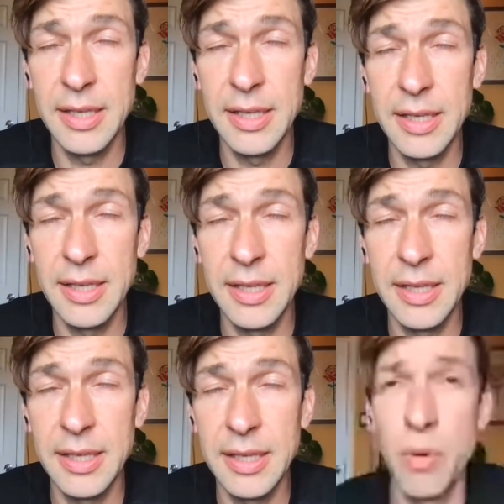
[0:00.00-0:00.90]
one of the
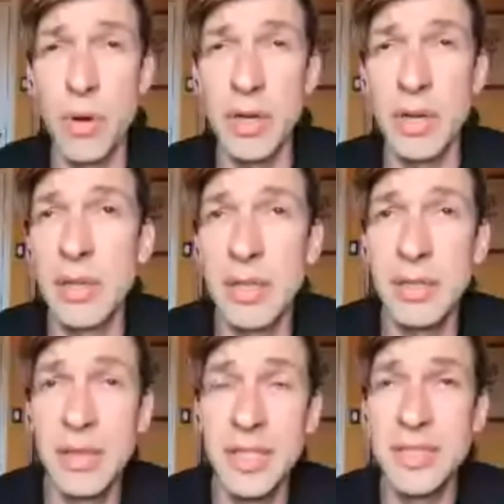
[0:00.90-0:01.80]
most important
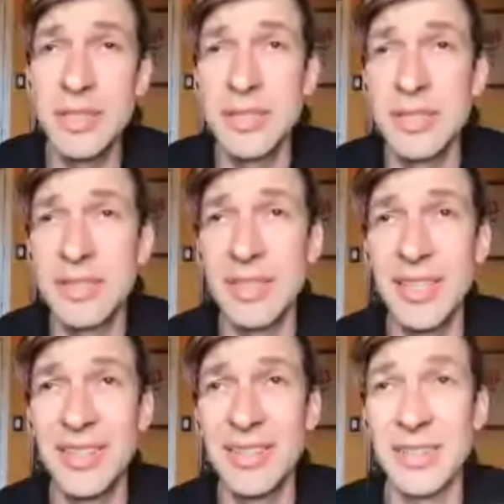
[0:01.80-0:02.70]
indigenous
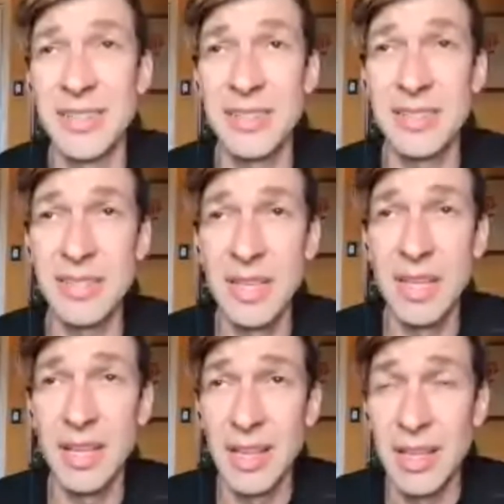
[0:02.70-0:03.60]
leaders
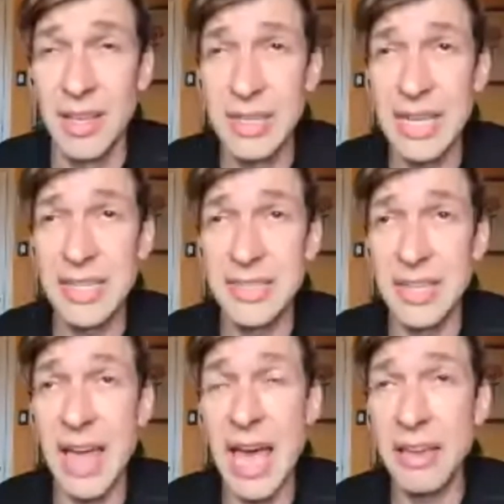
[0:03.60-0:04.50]
that is
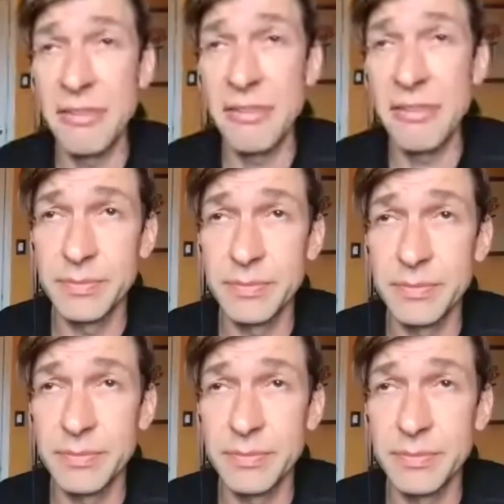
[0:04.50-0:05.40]
alive,
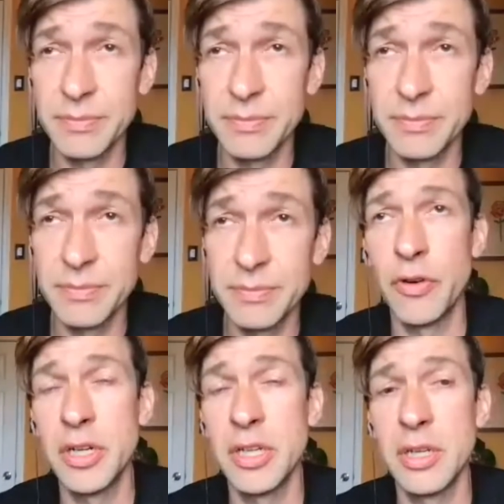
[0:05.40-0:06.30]
especially
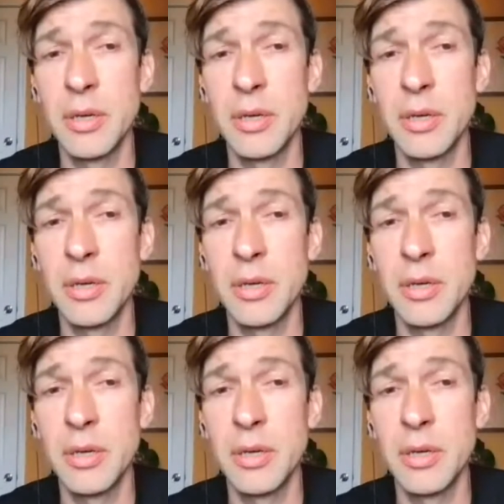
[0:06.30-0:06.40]
for the